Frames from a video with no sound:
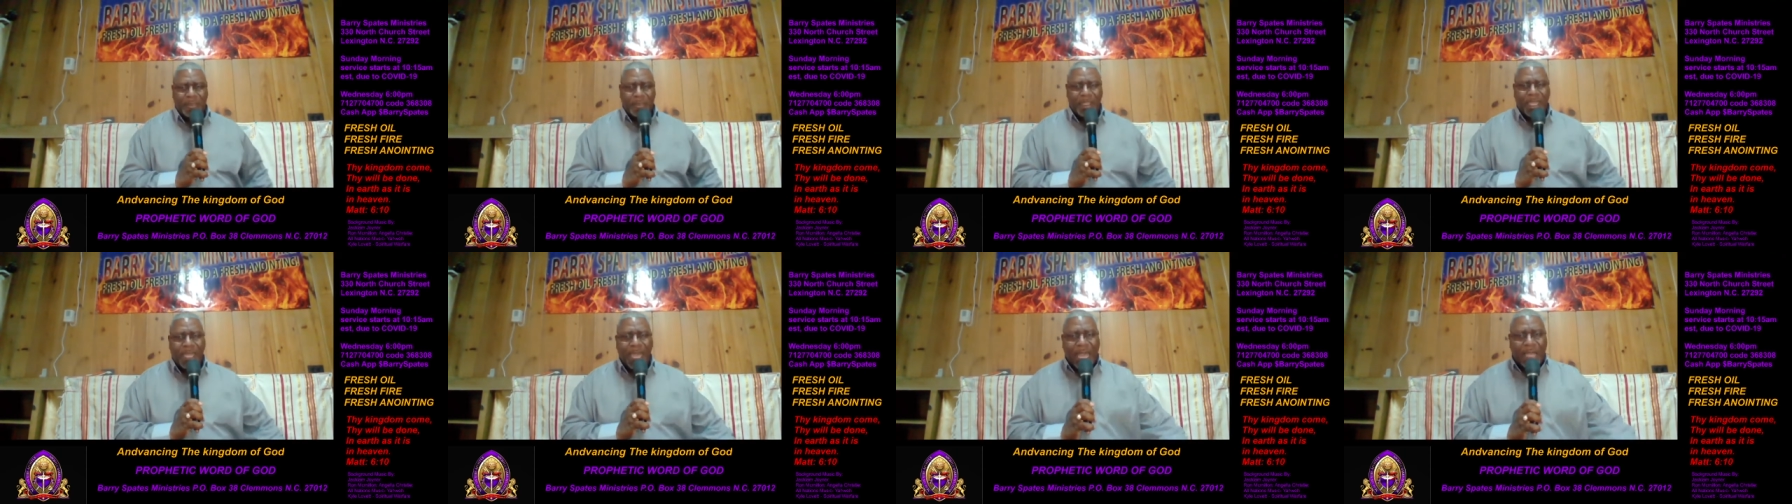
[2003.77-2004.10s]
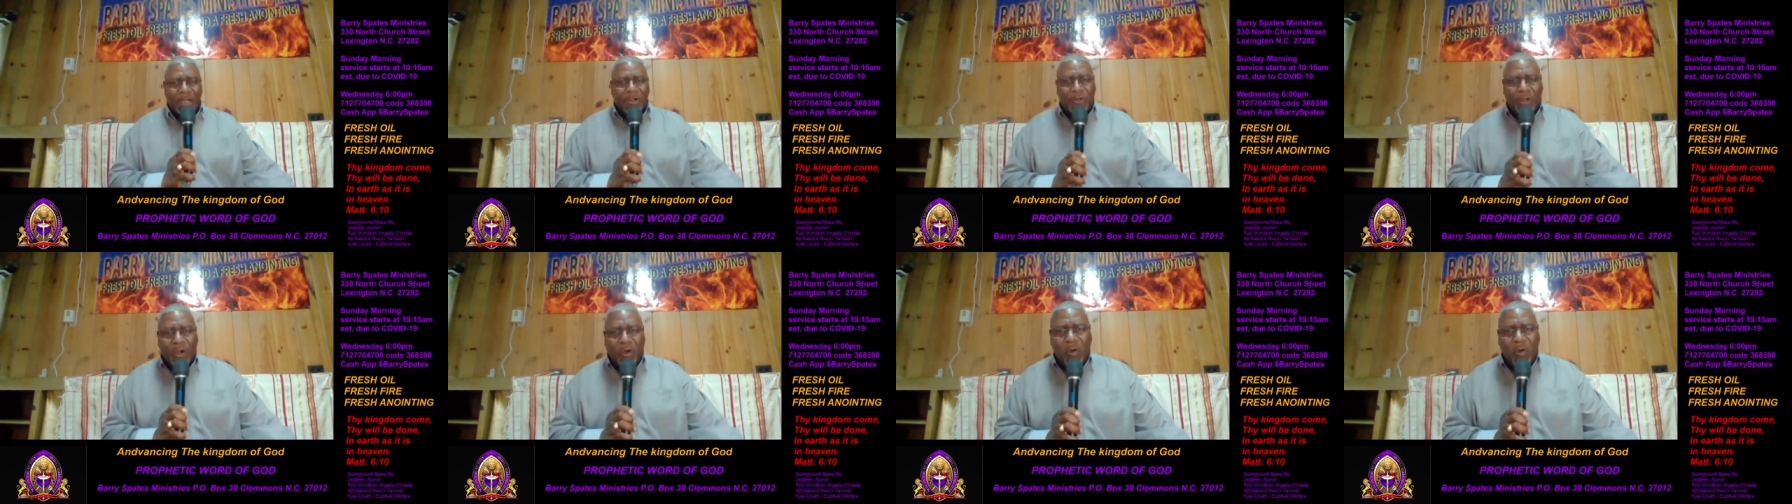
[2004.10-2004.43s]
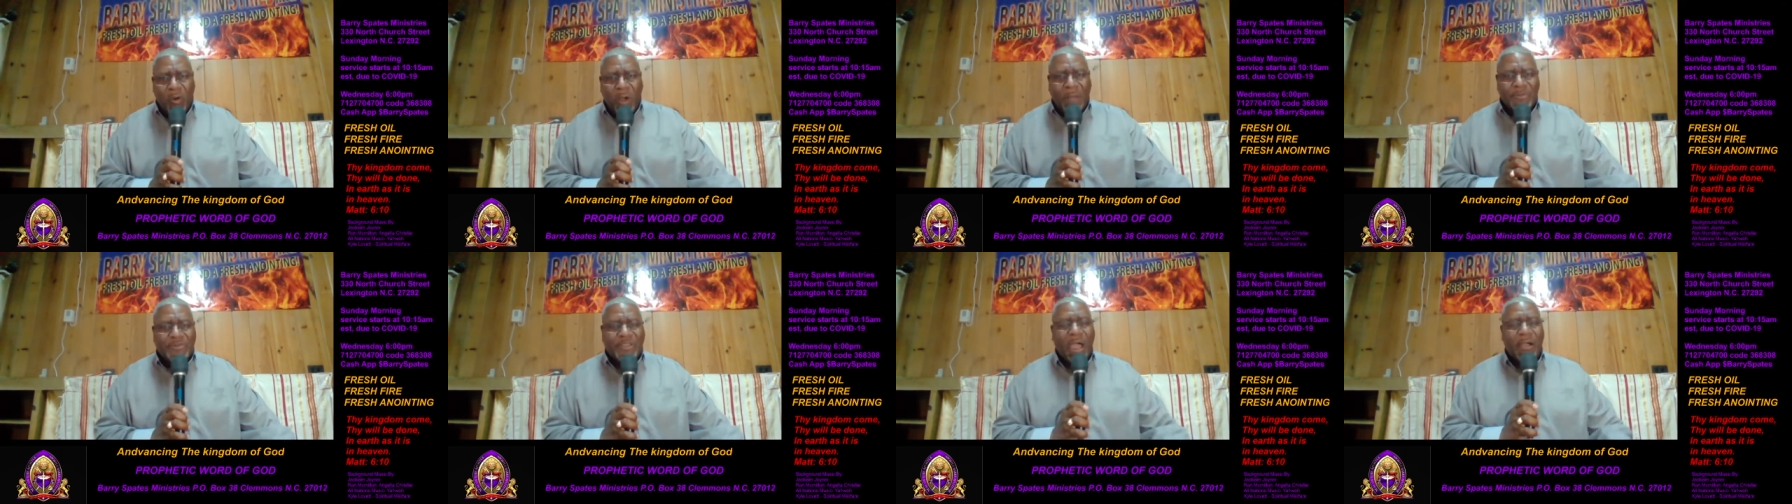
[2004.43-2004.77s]
I don't know
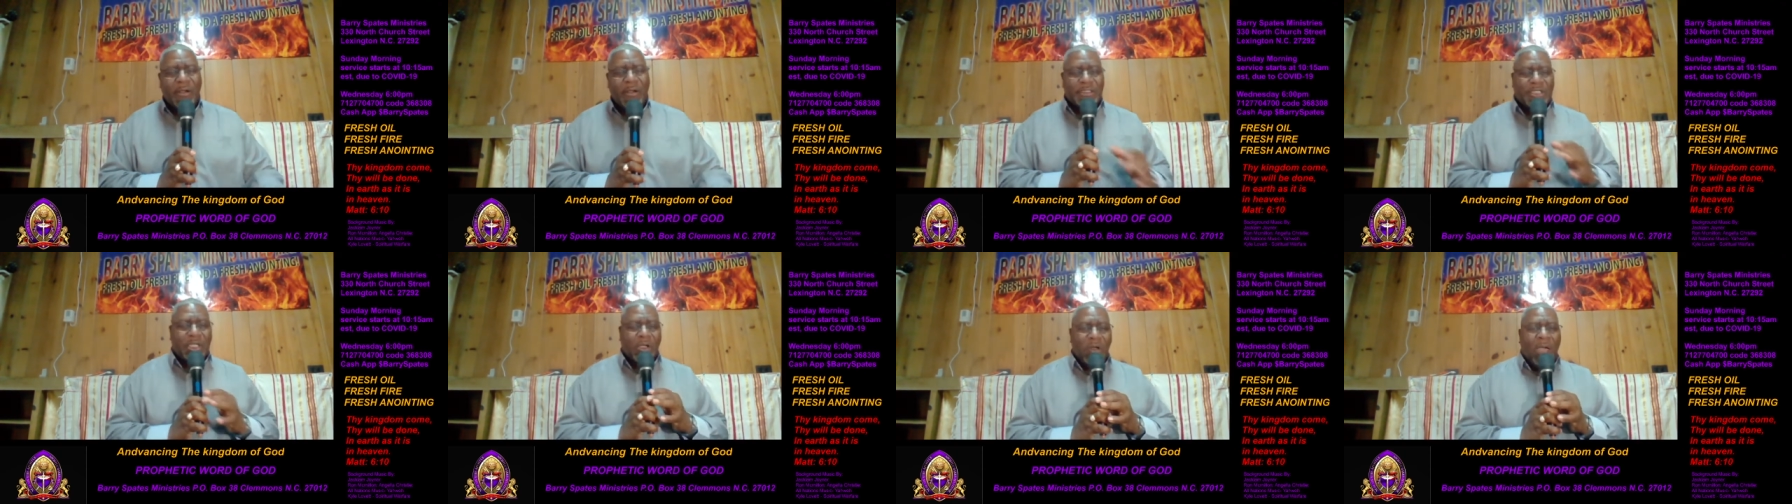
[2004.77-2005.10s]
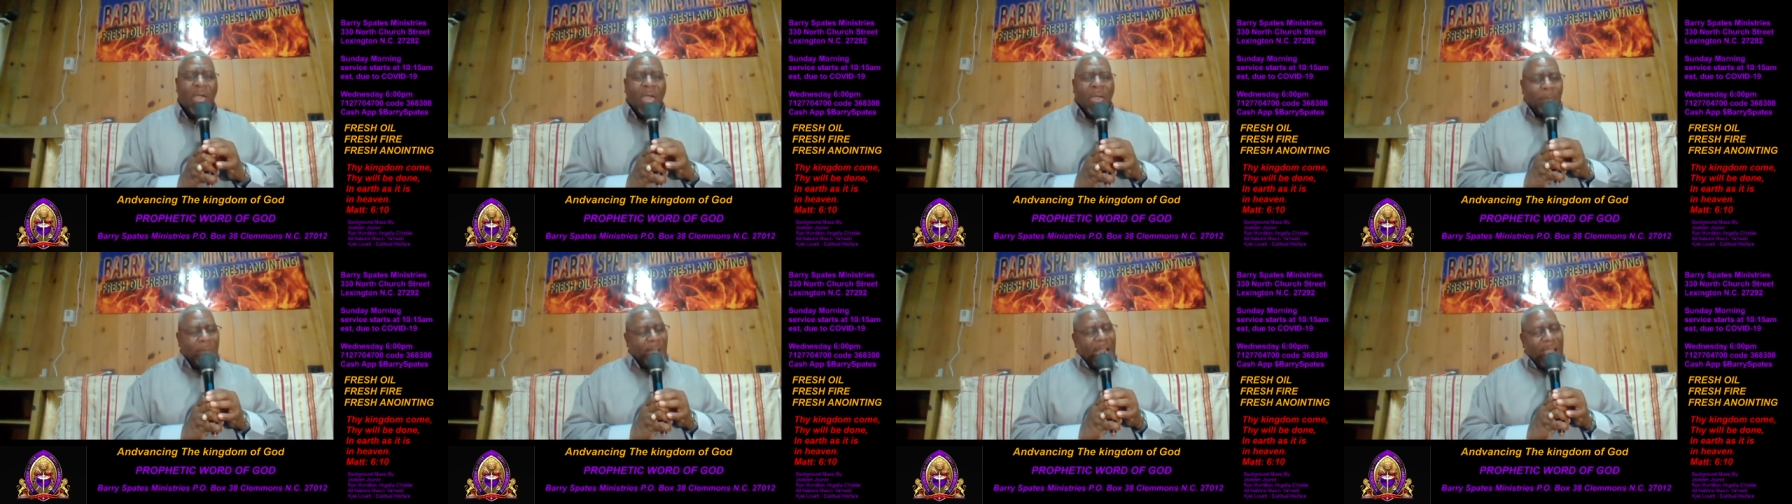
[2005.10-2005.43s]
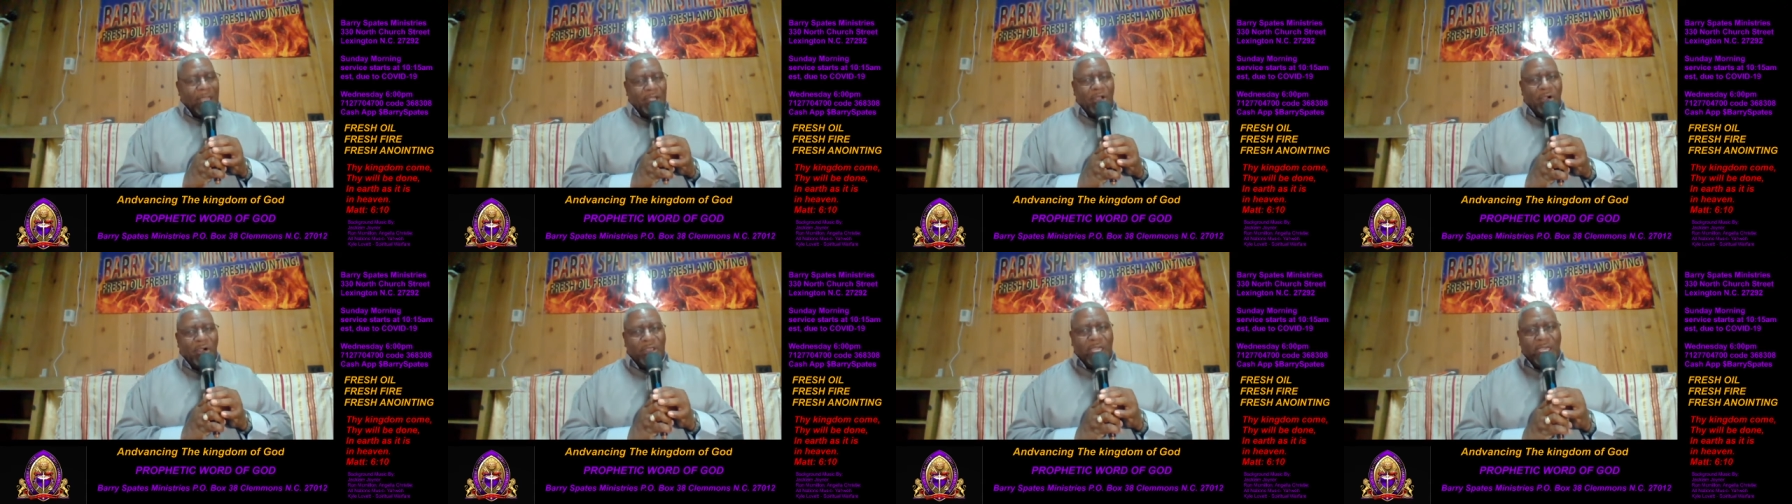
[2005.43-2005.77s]
who I'm talking to, but
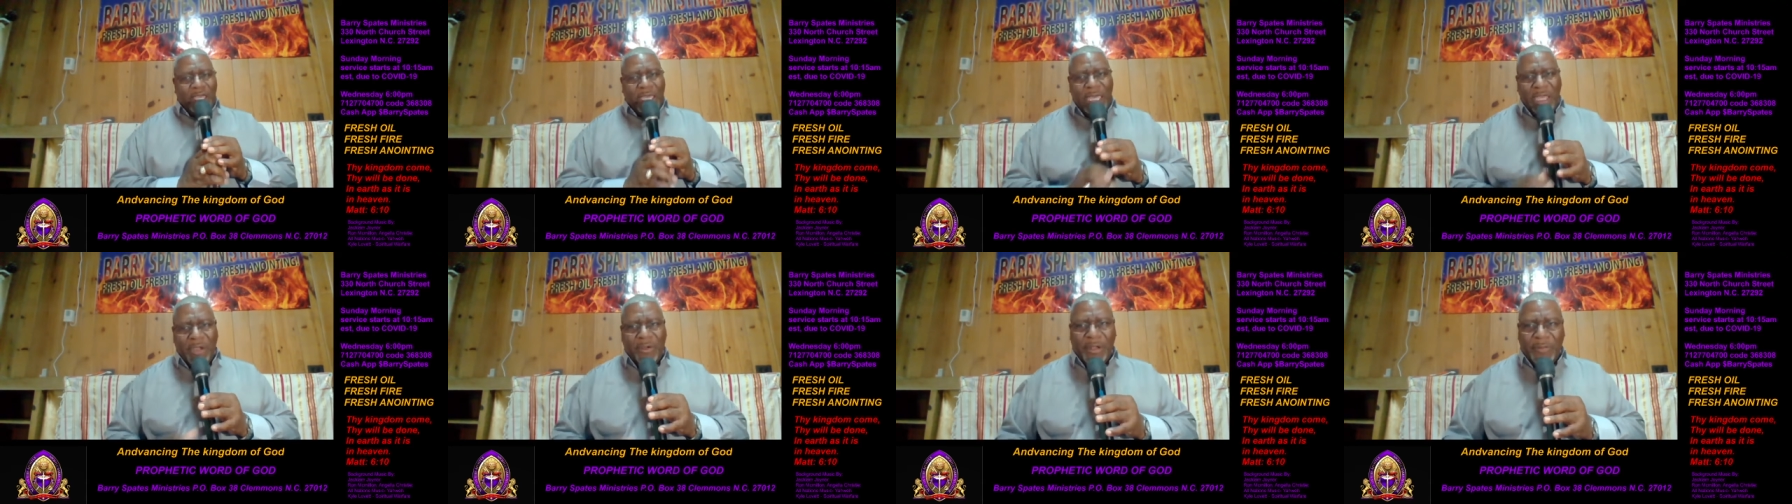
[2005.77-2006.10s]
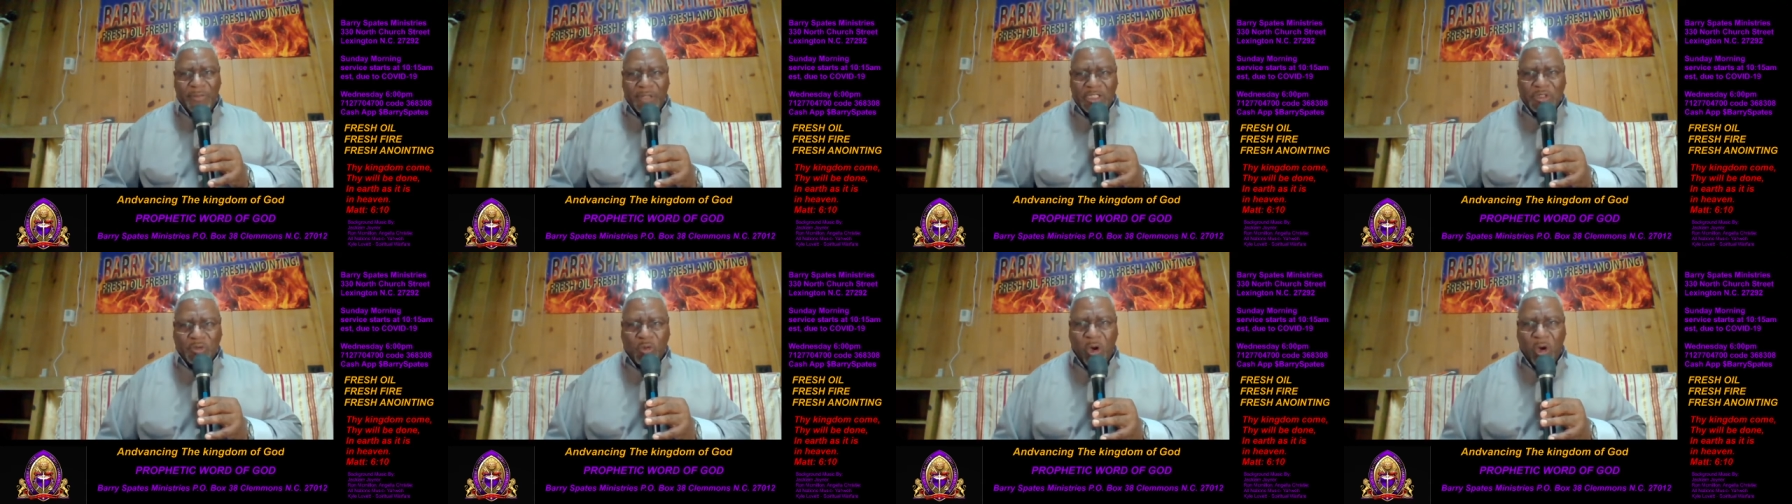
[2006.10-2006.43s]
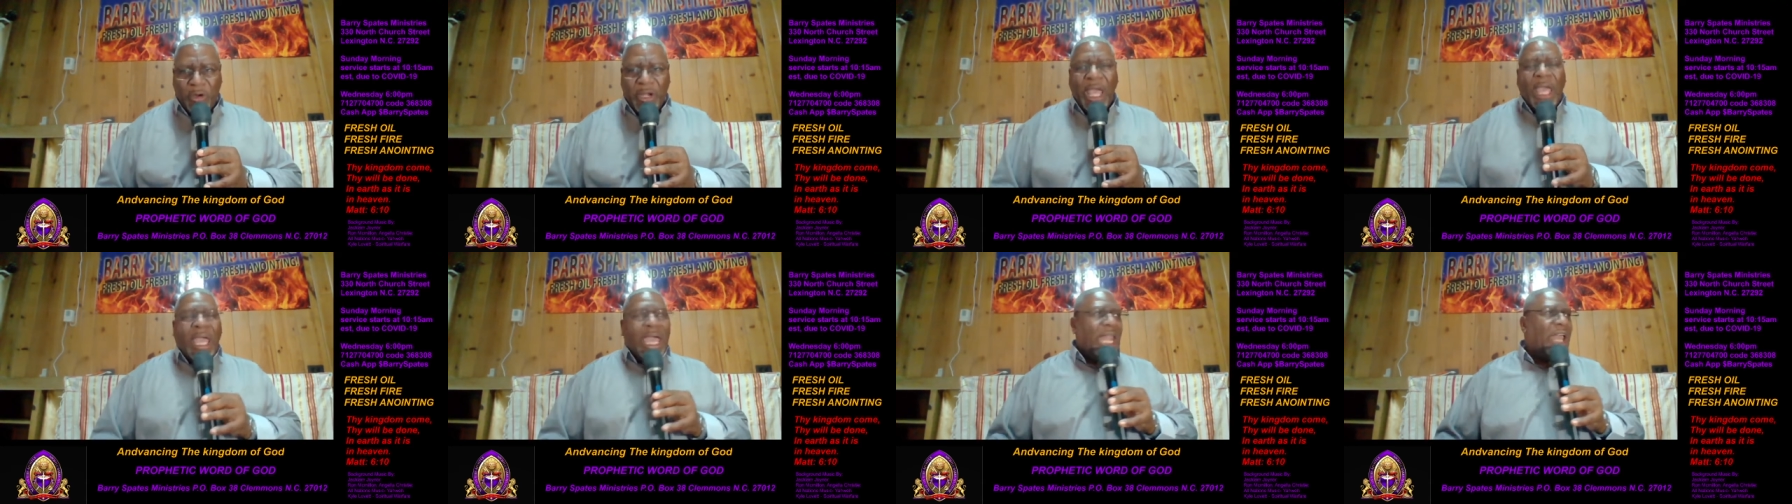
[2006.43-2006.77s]
I know you're hearing this
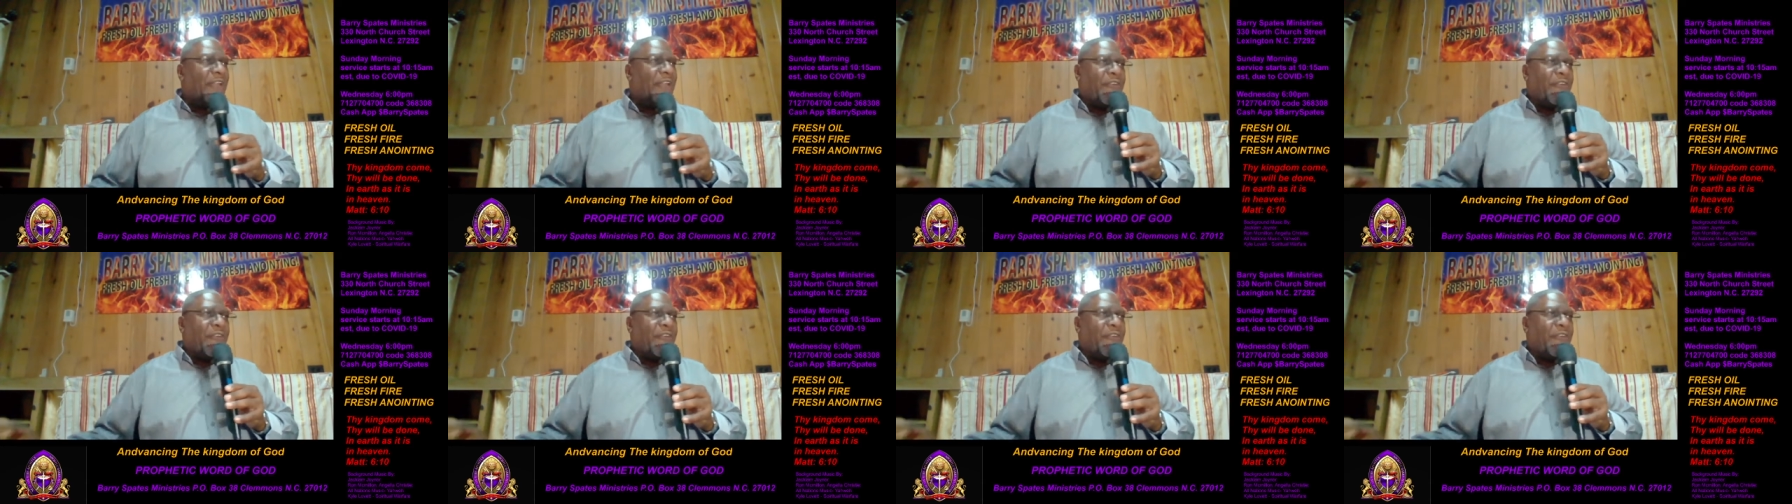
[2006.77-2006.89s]
word. And if